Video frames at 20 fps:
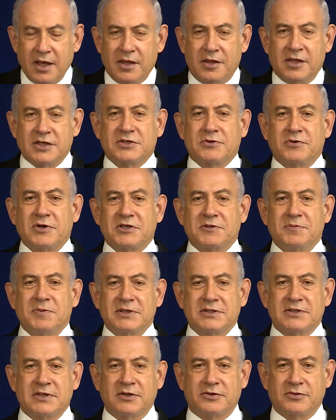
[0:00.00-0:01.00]
This
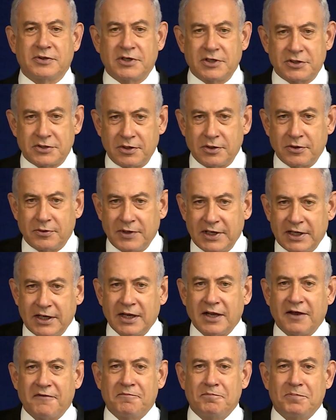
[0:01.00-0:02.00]
Christmas, the traditional
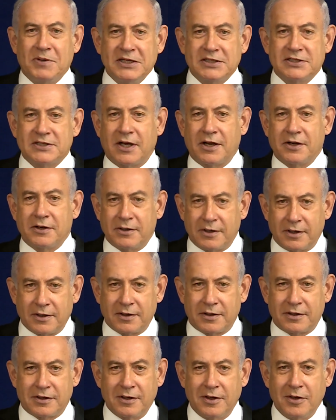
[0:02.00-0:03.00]
greeting of peace on
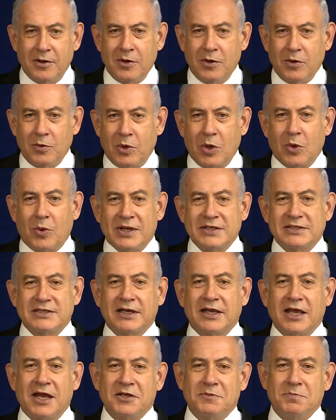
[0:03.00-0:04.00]
earth will once
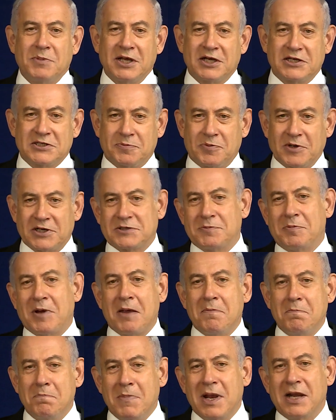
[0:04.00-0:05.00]
again be expressed by
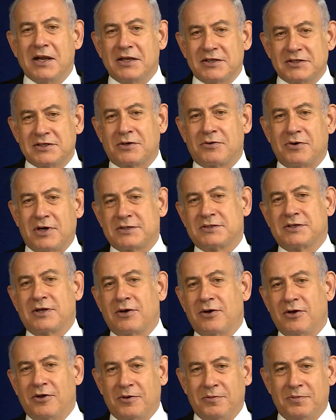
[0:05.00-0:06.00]
millions across the
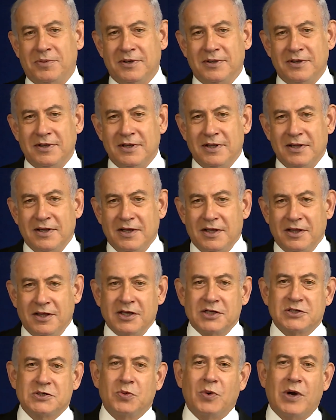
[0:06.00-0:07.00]
globe.
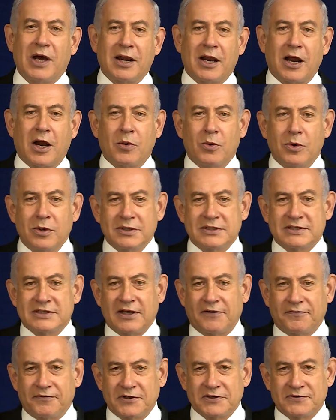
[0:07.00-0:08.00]
This while our world
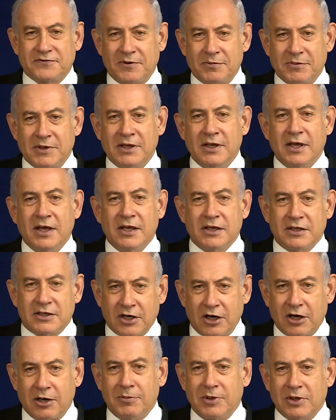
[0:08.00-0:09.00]
suffers from the
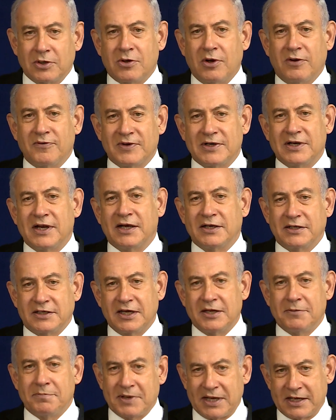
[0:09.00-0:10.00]
terrible COVID
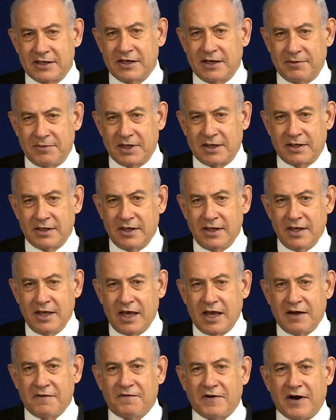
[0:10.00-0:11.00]
19 pandemic
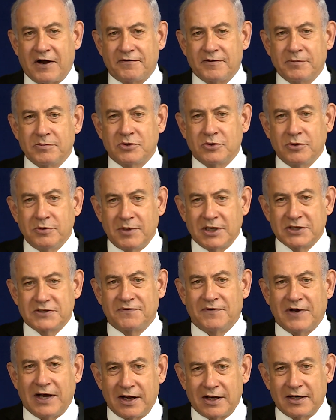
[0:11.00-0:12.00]
and far from too much
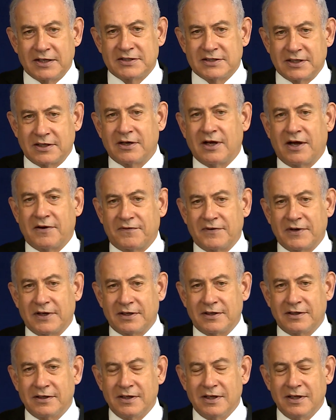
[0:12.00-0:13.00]
violence and conflict.